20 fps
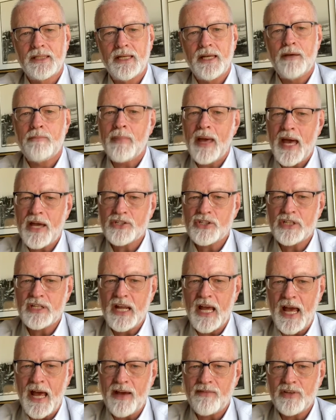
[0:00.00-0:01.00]
Imagine
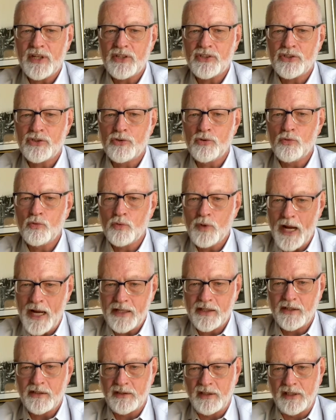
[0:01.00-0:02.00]
having to
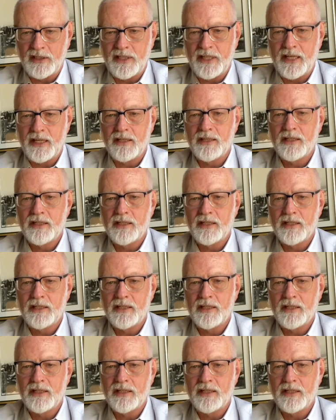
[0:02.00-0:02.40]
regularly